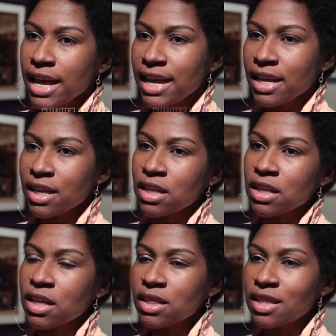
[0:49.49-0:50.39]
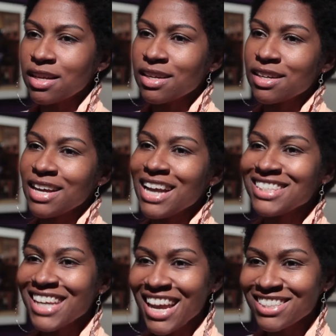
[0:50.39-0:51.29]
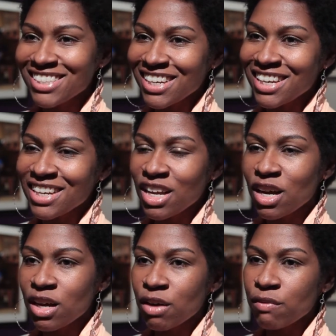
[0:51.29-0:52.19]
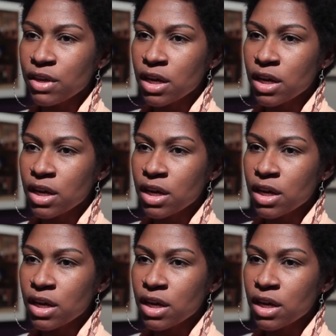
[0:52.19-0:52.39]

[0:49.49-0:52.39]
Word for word: in the education of